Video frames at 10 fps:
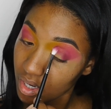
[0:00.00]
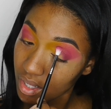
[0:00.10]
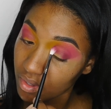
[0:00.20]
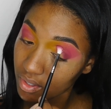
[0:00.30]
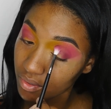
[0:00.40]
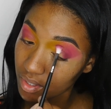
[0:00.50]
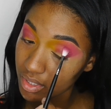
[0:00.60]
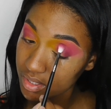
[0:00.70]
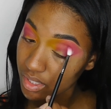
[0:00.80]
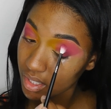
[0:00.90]
in the
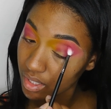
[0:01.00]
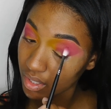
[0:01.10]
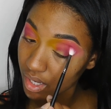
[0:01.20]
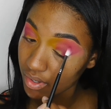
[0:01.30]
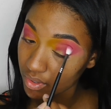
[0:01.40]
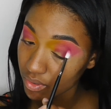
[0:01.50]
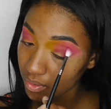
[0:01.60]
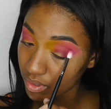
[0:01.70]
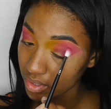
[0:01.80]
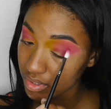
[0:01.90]
crease and in the outer
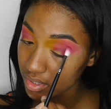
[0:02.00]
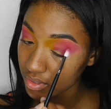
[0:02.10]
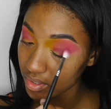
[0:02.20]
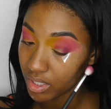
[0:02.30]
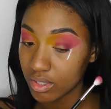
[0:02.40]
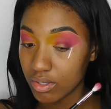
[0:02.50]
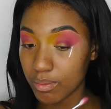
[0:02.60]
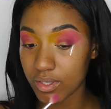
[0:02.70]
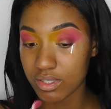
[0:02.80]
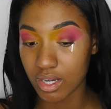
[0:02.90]
corner to create a little
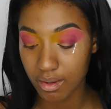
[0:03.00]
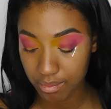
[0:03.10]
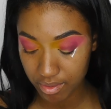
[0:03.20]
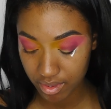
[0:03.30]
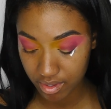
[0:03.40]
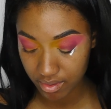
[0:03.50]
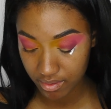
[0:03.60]
bit of depth.